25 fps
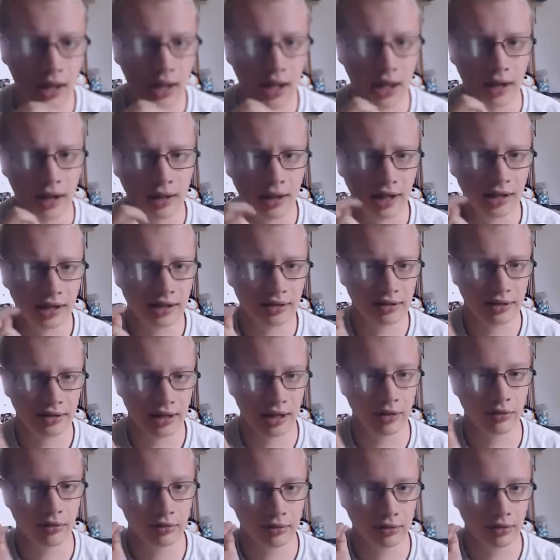a nice
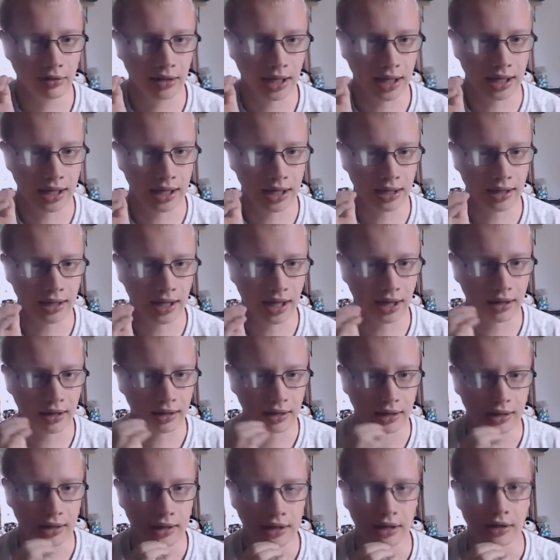elder lady that
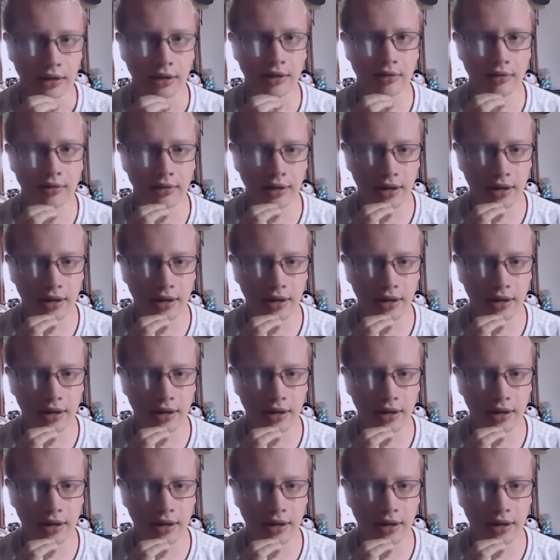used